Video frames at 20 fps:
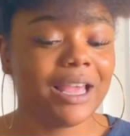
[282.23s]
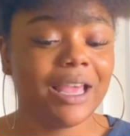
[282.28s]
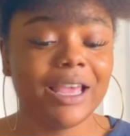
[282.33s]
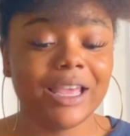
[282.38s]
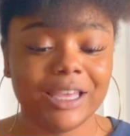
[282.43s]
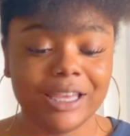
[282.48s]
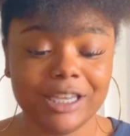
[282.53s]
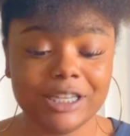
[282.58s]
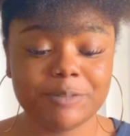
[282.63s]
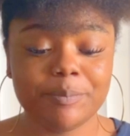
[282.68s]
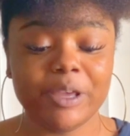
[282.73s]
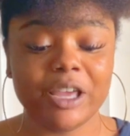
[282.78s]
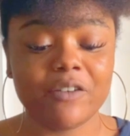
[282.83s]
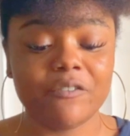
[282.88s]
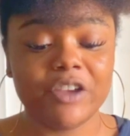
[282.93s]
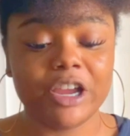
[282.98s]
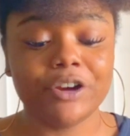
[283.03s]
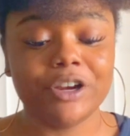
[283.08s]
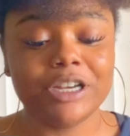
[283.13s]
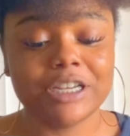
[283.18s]
He's being
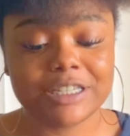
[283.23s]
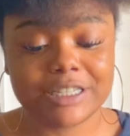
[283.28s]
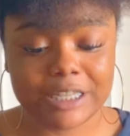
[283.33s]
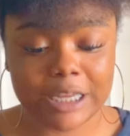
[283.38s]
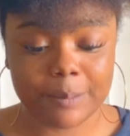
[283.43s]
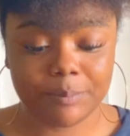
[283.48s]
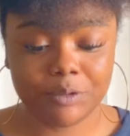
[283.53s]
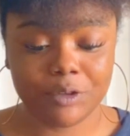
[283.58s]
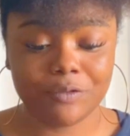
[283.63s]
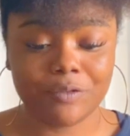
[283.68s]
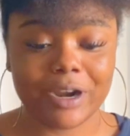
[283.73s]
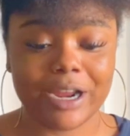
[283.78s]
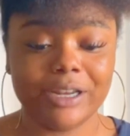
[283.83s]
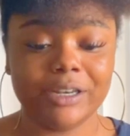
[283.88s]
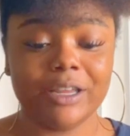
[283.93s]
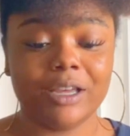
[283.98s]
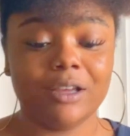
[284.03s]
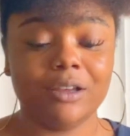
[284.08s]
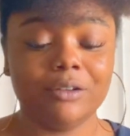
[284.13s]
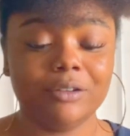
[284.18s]
very deceptive right
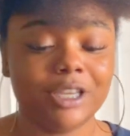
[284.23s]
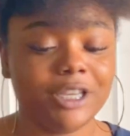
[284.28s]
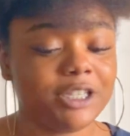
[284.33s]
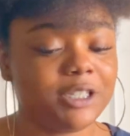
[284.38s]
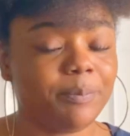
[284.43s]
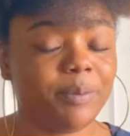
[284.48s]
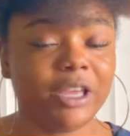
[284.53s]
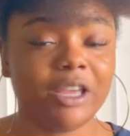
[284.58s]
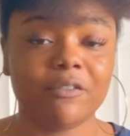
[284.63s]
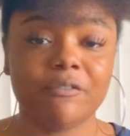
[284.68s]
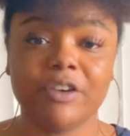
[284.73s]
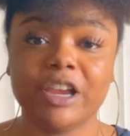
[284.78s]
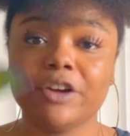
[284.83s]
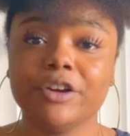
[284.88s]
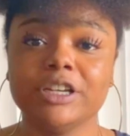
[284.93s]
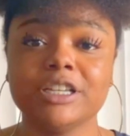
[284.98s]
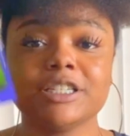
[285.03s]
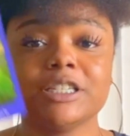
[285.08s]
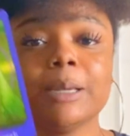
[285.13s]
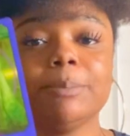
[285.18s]
now. He's being very
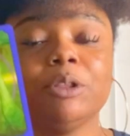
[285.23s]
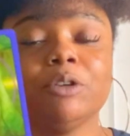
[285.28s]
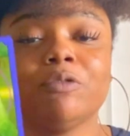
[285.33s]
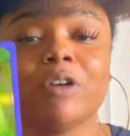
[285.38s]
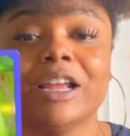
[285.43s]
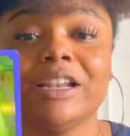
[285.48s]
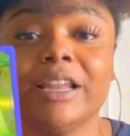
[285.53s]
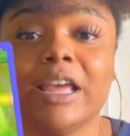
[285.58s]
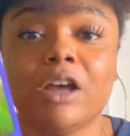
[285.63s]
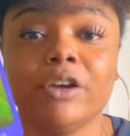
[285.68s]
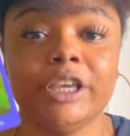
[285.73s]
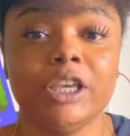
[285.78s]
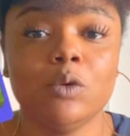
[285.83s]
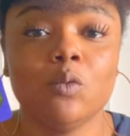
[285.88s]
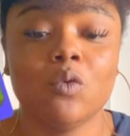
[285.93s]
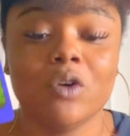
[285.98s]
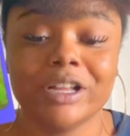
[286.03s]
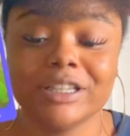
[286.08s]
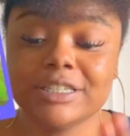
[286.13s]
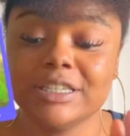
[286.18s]
deceptive right now. He
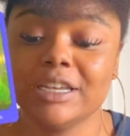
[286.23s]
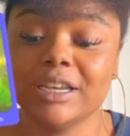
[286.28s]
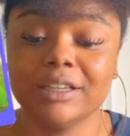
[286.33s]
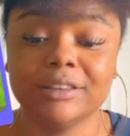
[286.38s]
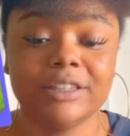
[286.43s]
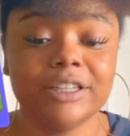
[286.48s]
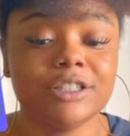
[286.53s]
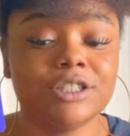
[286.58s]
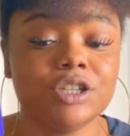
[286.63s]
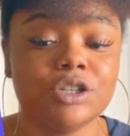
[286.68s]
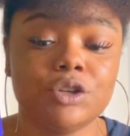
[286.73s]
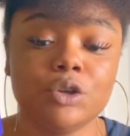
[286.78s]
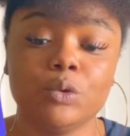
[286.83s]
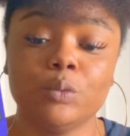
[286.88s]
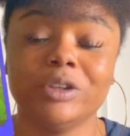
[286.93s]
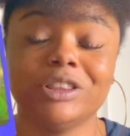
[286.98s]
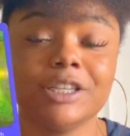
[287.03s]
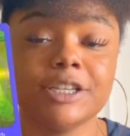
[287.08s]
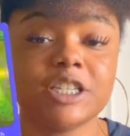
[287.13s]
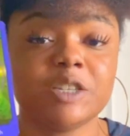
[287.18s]
wants nothing to do
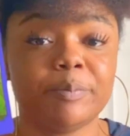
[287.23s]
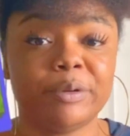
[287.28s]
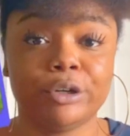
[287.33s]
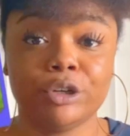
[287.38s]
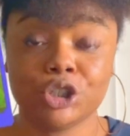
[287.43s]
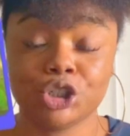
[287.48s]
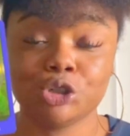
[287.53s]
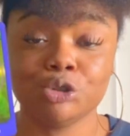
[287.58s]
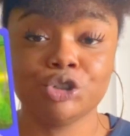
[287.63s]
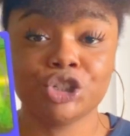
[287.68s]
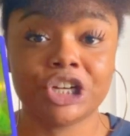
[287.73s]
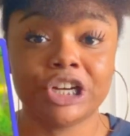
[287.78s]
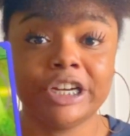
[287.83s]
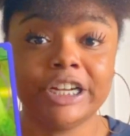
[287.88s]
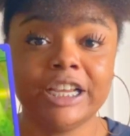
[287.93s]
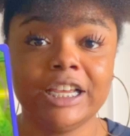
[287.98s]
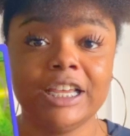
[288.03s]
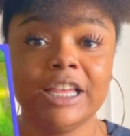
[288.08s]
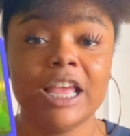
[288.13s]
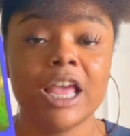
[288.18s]
with this spiritual
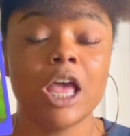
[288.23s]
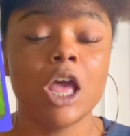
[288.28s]
journey.